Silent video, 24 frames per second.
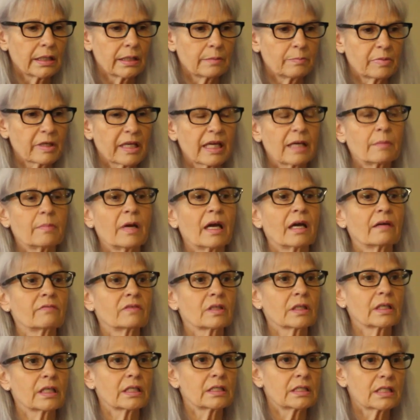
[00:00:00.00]
he became
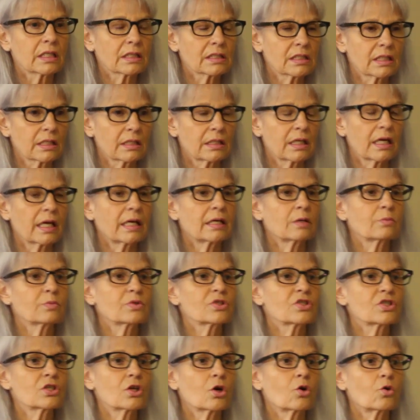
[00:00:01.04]
heavily addicted, and it
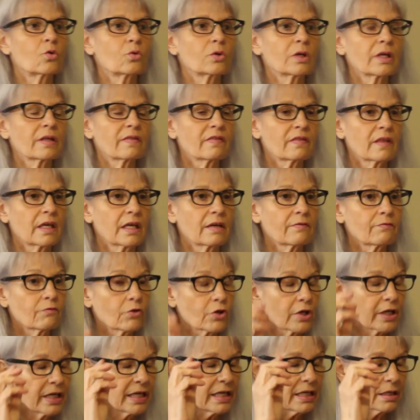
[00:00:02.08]
was the only thing for
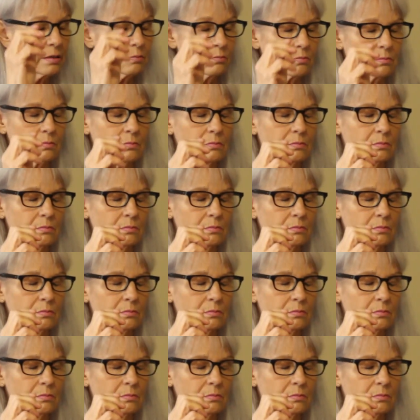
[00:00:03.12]
him